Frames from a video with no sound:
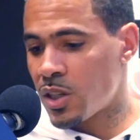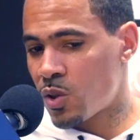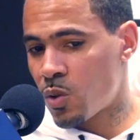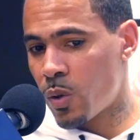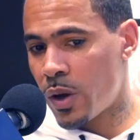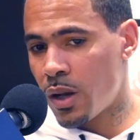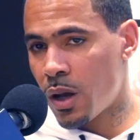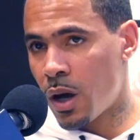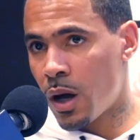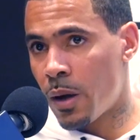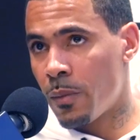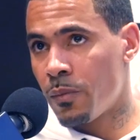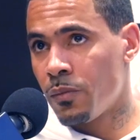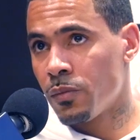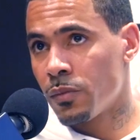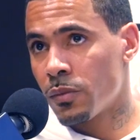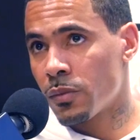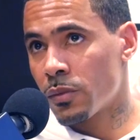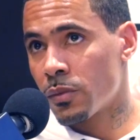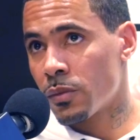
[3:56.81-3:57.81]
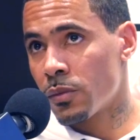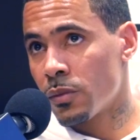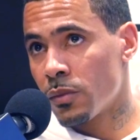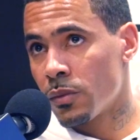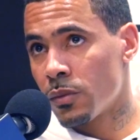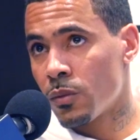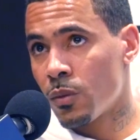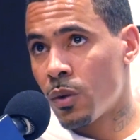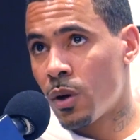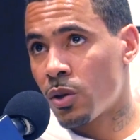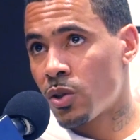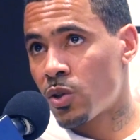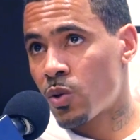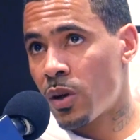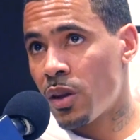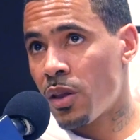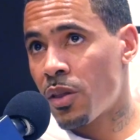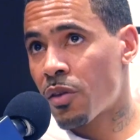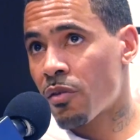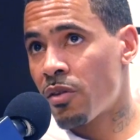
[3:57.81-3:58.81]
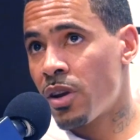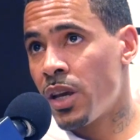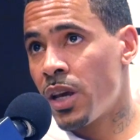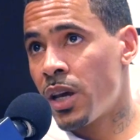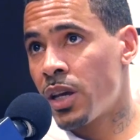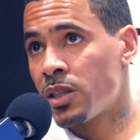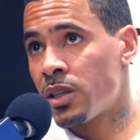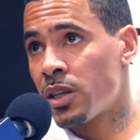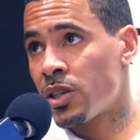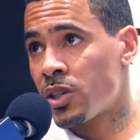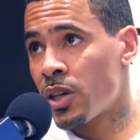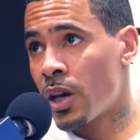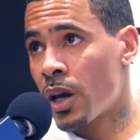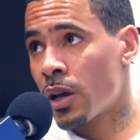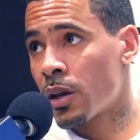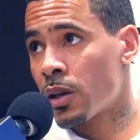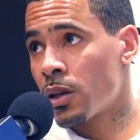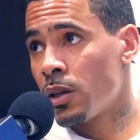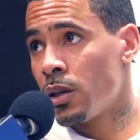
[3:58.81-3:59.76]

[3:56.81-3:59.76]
23 years this year